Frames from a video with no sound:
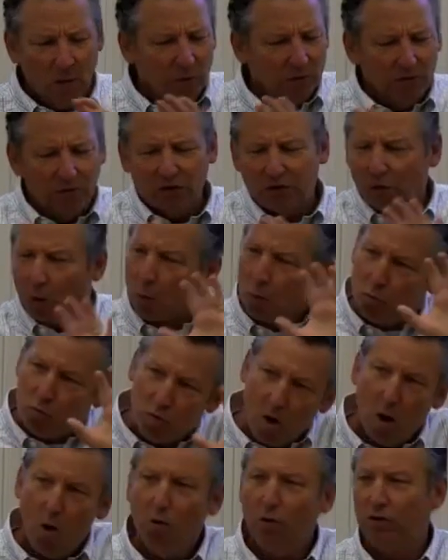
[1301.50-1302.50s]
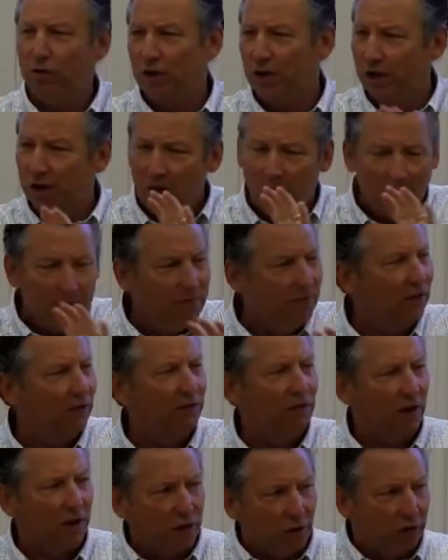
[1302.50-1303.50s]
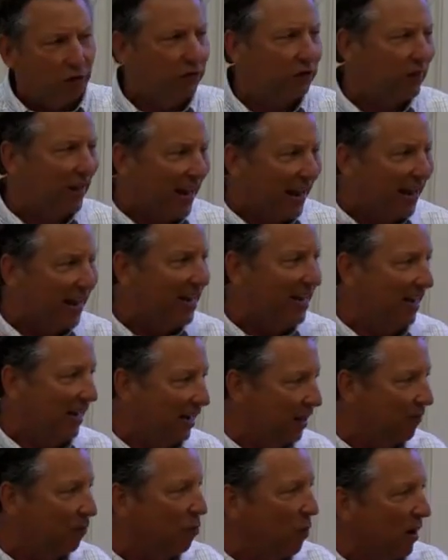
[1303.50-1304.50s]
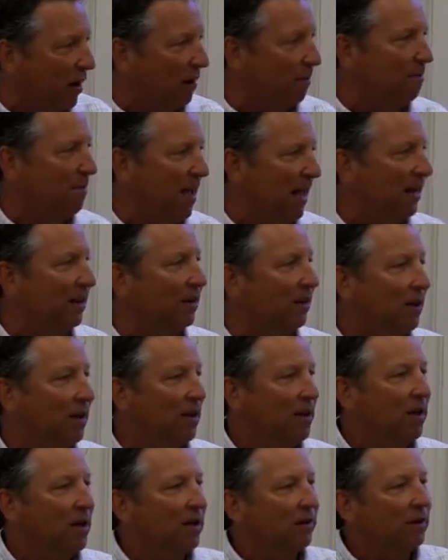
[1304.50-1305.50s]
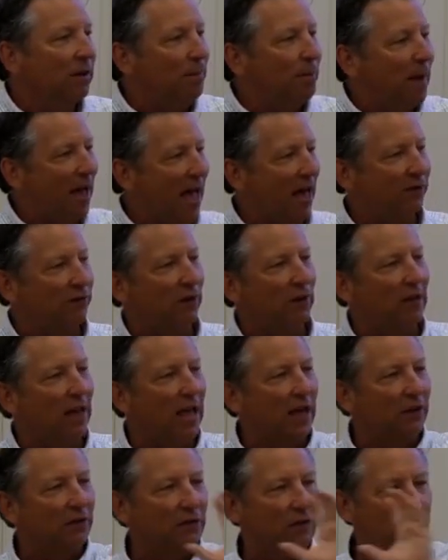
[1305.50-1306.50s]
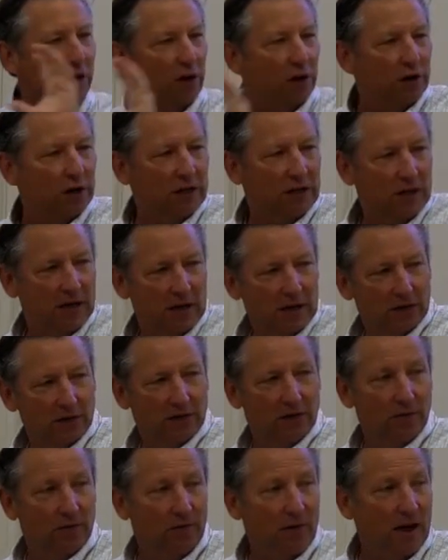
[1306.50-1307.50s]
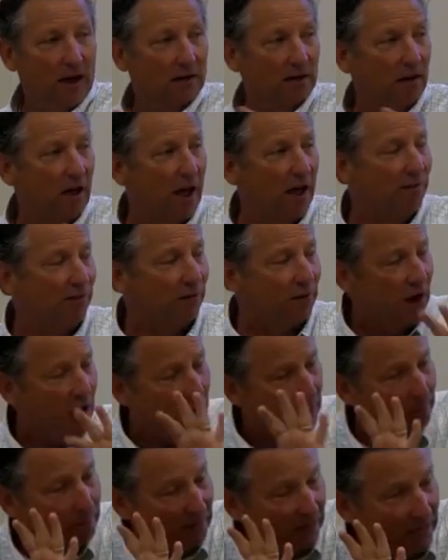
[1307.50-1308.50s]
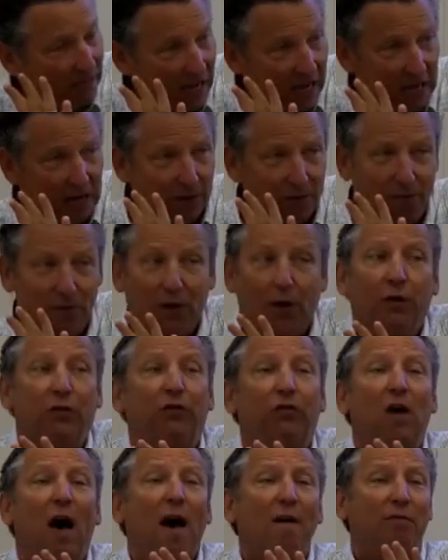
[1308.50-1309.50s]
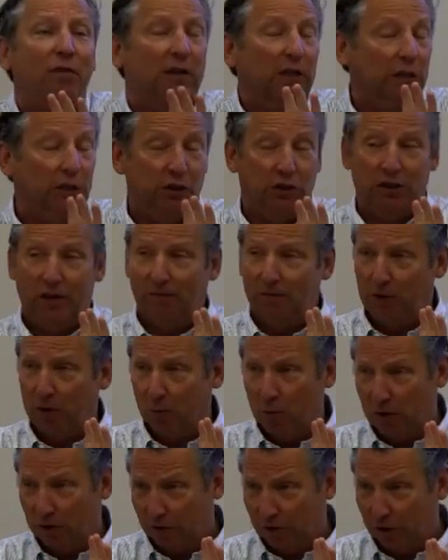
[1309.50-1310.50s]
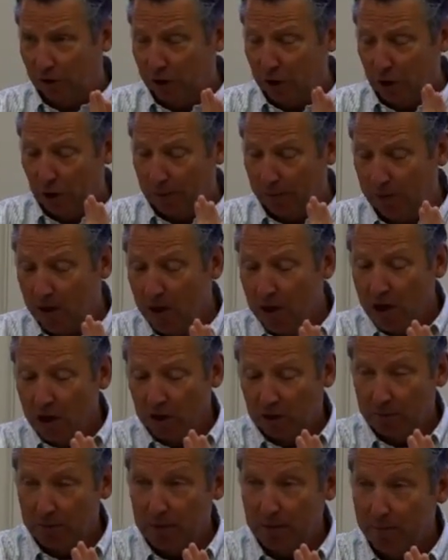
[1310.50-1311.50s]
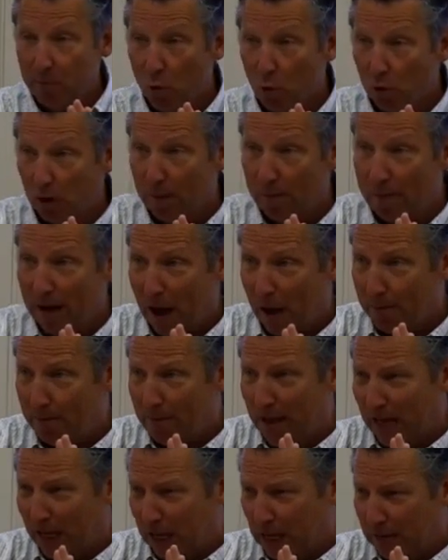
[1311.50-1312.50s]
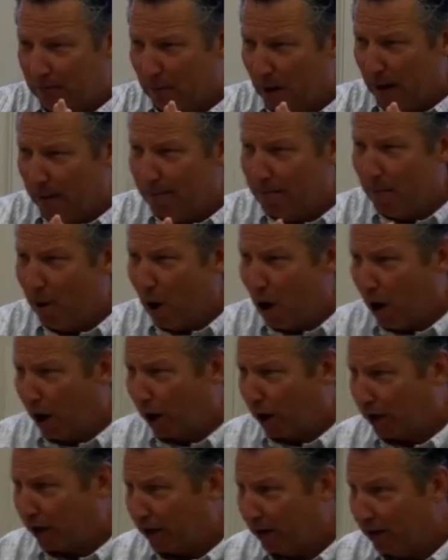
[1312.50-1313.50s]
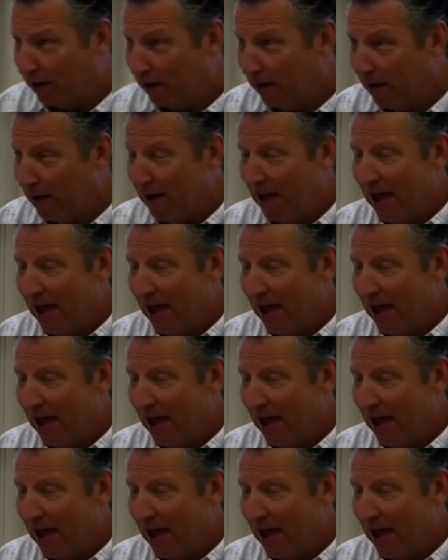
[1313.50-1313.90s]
there was this erosion of this understanding of what it meant to pass a legacy on to kids. In fact, life kind of began to philosophically shift in Western Europe to be more about making my mark